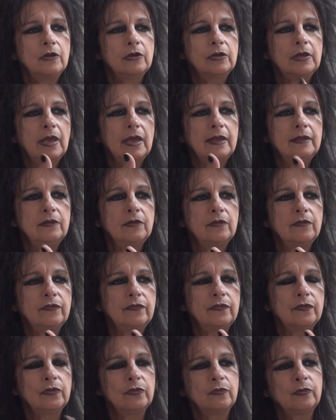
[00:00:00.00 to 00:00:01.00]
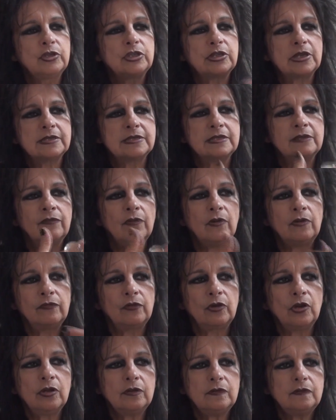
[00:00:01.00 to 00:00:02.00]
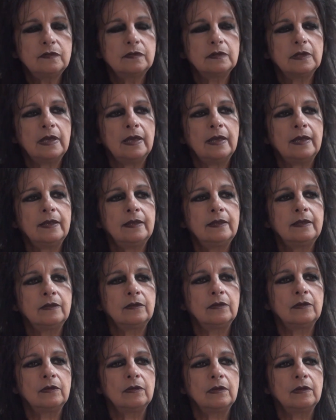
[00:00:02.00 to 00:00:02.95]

a kind of which has evolved a lot, and